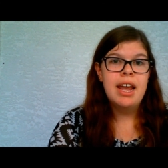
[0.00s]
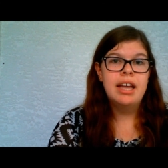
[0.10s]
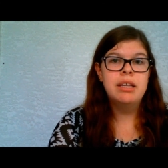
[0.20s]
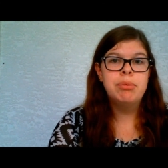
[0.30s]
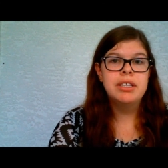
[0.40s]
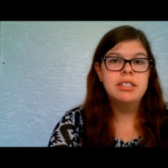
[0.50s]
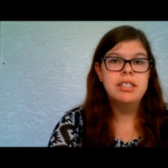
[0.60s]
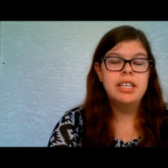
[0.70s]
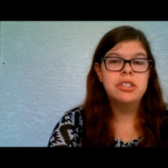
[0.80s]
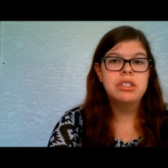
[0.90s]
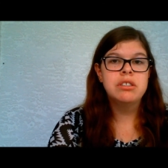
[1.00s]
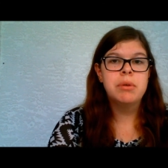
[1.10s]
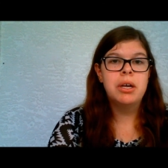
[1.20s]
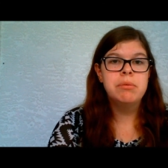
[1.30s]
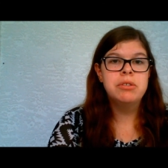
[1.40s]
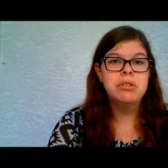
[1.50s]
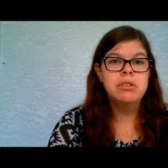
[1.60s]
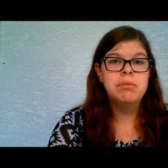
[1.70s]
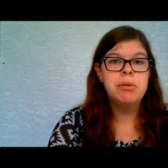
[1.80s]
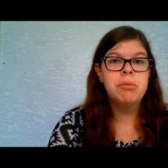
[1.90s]
And the presentations will help
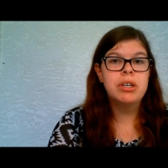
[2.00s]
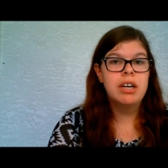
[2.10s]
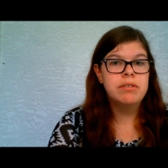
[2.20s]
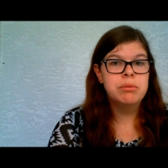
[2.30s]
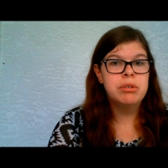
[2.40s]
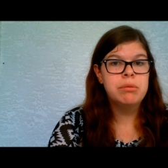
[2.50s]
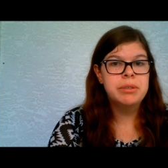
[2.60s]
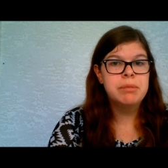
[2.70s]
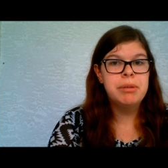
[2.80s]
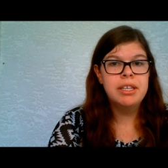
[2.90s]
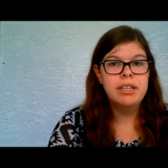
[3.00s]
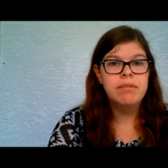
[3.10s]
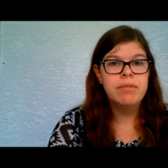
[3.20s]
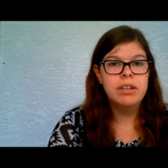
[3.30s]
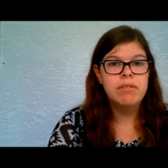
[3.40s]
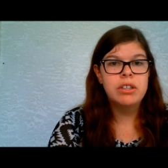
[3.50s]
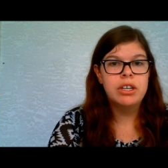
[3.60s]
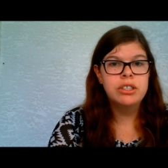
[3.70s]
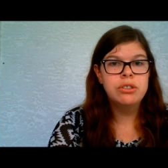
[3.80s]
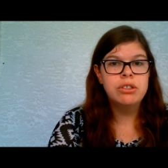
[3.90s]
students be more comfortable with speaking in front of a
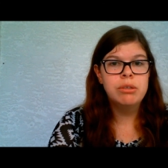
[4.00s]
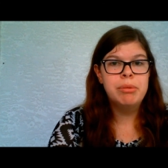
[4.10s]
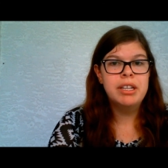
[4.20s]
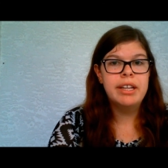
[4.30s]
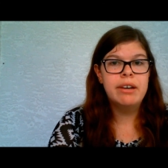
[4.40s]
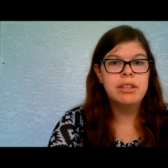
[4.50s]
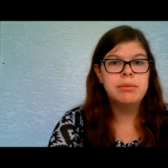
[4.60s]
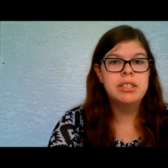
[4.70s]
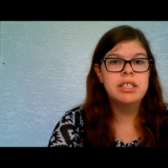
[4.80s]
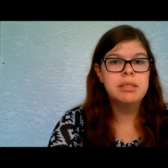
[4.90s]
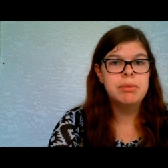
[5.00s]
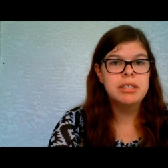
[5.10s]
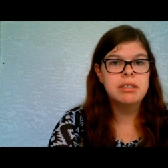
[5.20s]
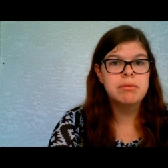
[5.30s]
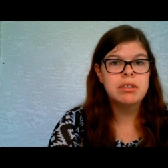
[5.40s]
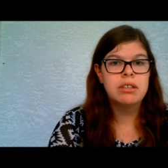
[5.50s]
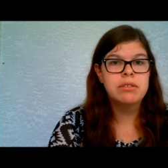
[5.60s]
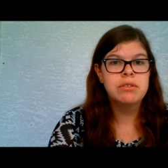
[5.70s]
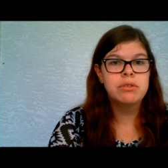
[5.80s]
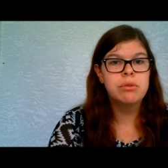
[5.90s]
large group and allow them to express
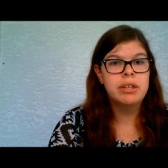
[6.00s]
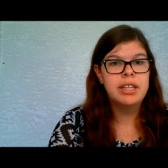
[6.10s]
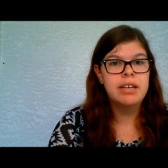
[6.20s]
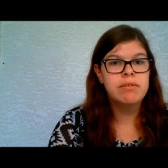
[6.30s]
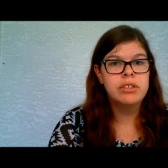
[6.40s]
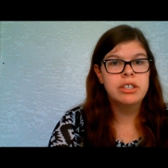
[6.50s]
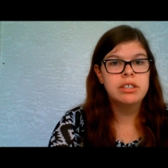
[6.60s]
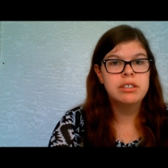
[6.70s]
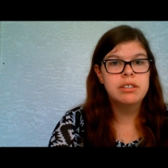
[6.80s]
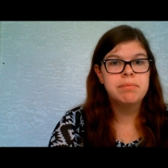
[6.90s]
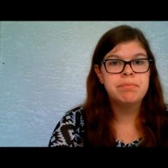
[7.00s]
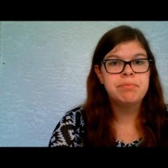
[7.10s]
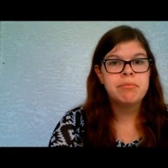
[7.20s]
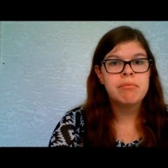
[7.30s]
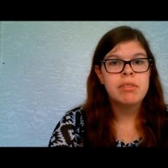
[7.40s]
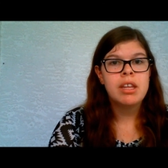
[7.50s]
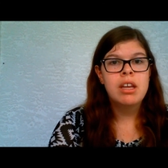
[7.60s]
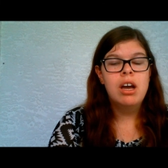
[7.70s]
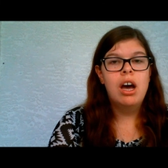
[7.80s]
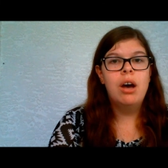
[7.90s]
themselves through what they have learned.
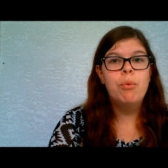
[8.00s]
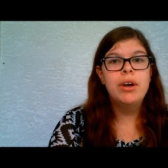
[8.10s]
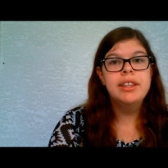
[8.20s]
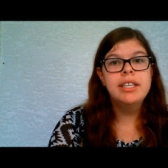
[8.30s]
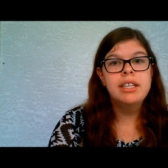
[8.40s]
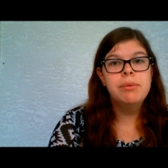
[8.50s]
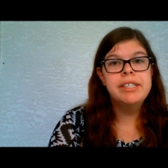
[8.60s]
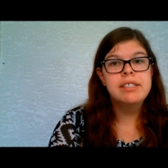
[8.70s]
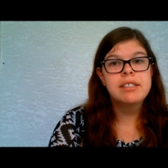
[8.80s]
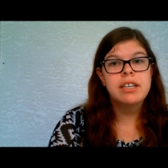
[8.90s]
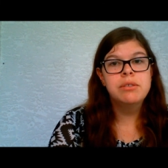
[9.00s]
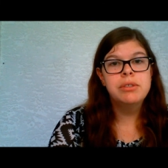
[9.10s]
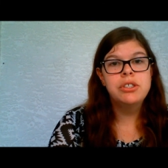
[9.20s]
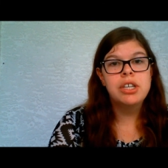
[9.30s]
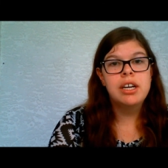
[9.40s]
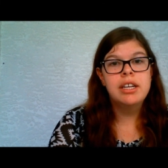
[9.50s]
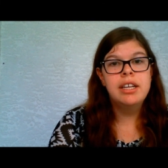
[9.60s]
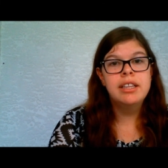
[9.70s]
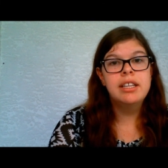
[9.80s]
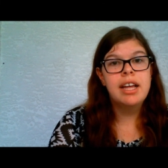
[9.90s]
One thing that we discussed with John
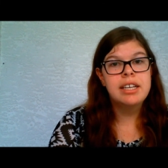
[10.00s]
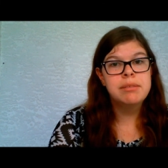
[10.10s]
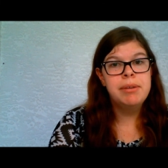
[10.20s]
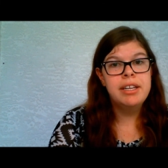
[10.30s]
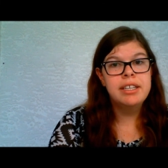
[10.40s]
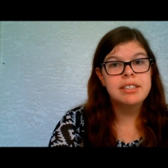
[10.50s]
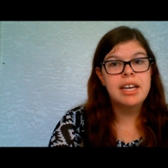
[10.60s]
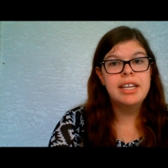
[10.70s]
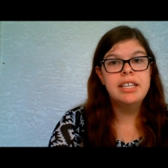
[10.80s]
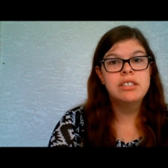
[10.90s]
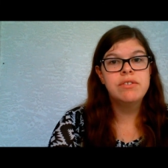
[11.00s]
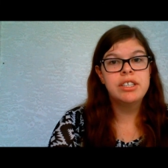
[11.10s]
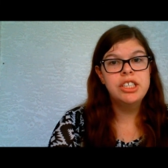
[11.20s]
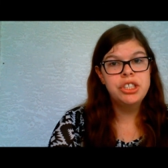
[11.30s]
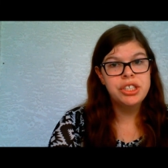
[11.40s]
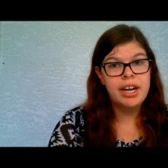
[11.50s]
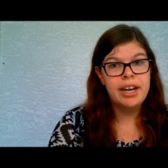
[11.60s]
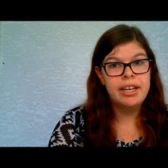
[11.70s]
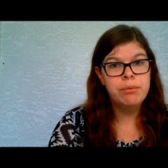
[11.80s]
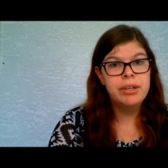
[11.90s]
in the last meeting is that he is very
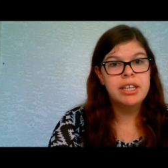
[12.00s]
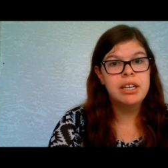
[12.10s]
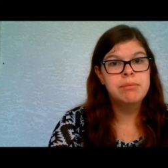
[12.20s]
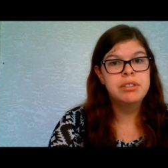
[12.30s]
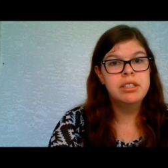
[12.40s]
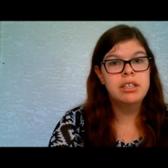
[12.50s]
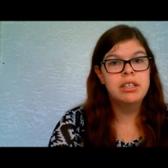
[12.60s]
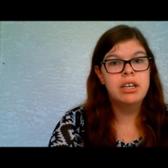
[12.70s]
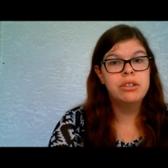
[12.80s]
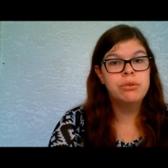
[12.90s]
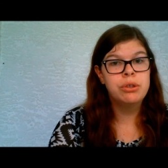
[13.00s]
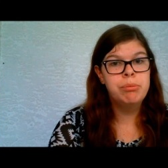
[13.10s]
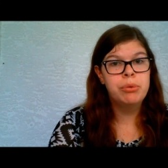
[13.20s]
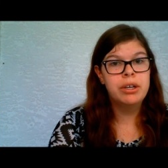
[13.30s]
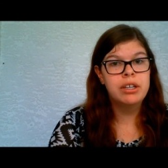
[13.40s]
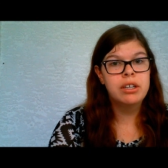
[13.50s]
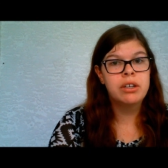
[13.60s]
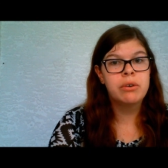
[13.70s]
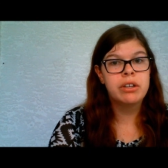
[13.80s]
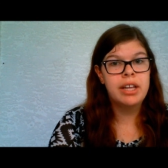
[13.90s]
shy when it comes to a group work
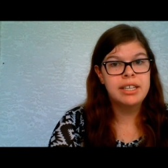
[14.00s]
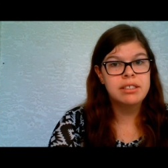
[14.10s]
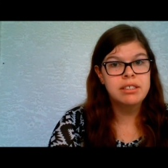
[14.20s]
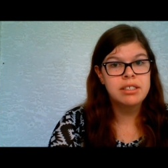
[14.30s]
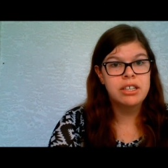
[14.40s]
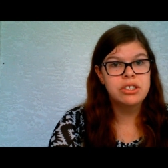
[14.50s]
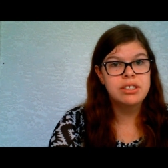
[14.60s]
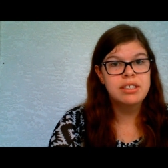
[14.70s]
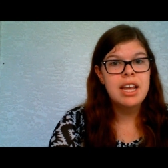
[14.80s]
or class discussions,